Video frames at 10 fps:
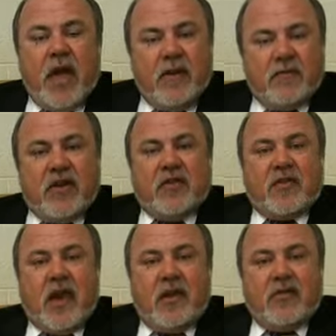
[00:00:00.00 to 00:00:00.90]
have
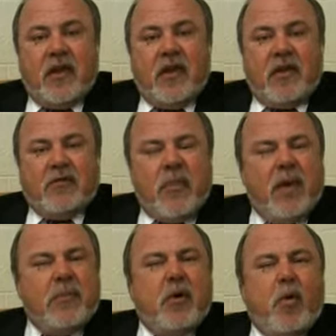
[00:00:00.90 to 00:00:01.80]
discussed is
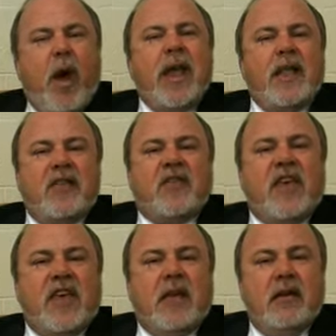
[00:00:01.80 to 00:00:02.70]
maybe a
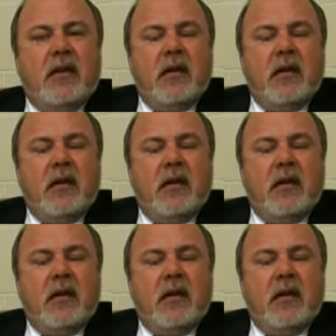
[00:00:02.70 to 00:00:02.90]
wait-and-see